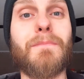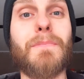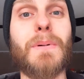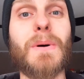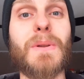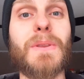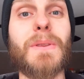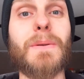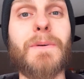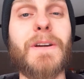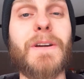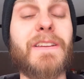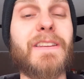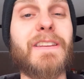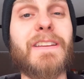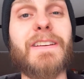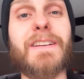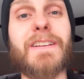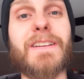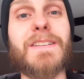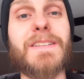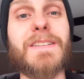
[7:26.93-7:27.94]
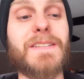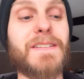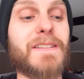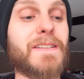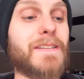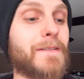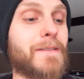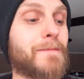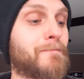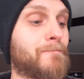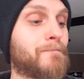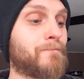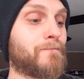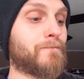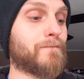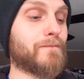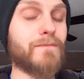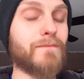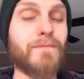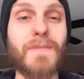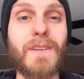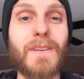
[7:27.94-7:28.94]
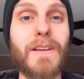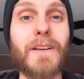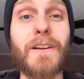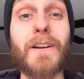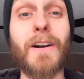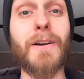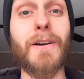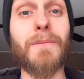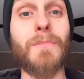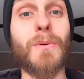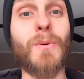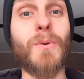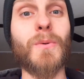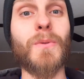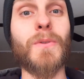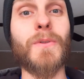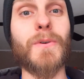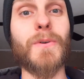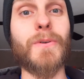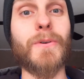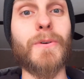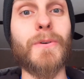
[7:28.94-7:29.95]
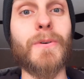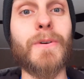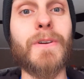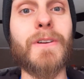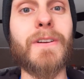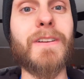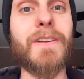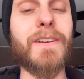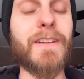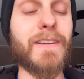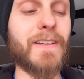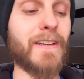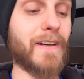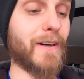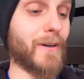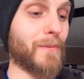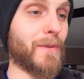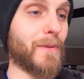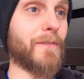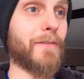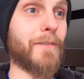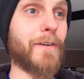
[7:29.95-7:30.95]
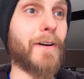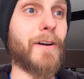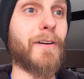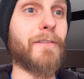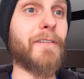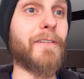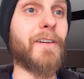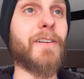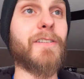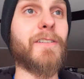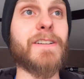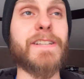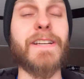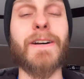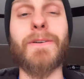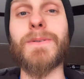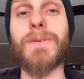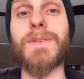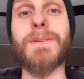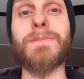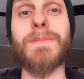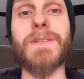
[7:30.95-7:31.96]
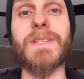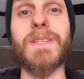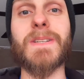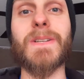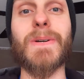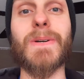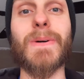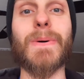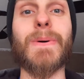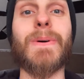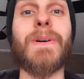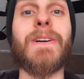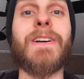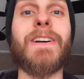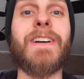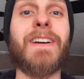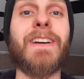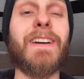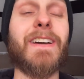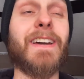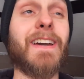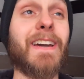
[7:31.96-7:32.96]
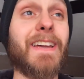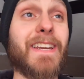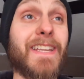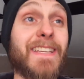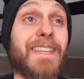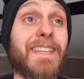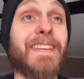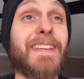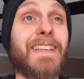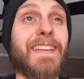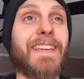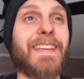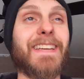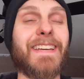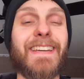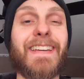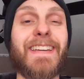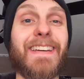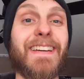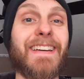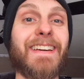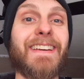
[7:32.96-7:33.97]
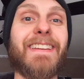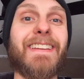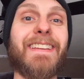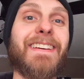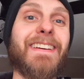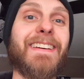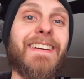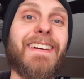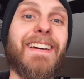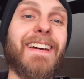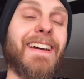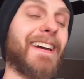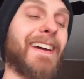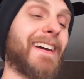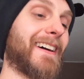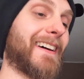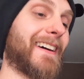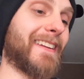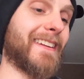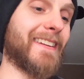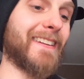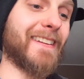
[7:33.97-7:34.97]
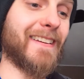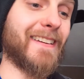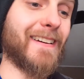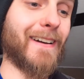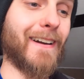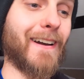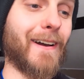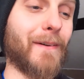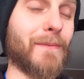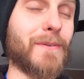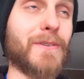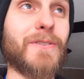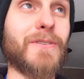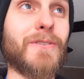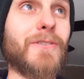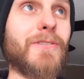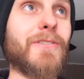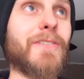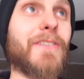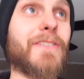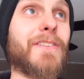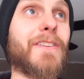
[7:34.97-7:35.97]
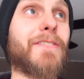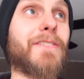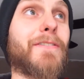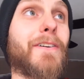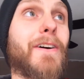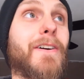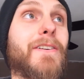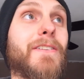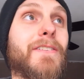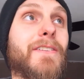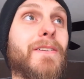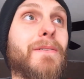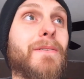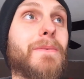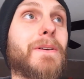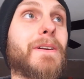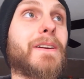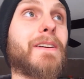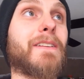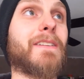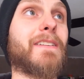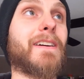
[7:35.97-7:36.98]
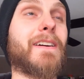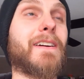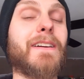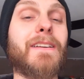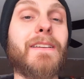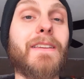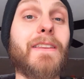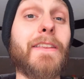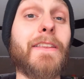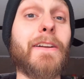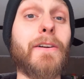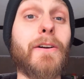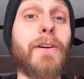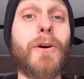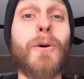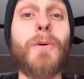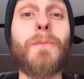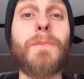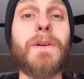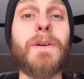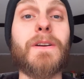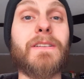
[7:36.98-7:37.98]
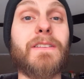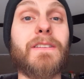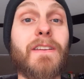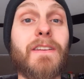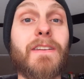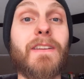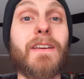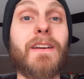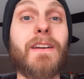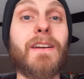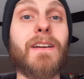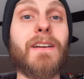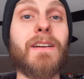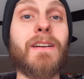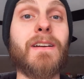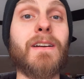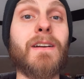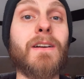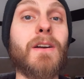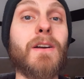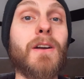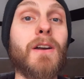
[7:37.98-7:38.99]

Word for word: But the main thing is that God pulled through. He helped the firefighters out with some snow, and he did it again. And I'm sure that this fire is going to be contained. They're hoping today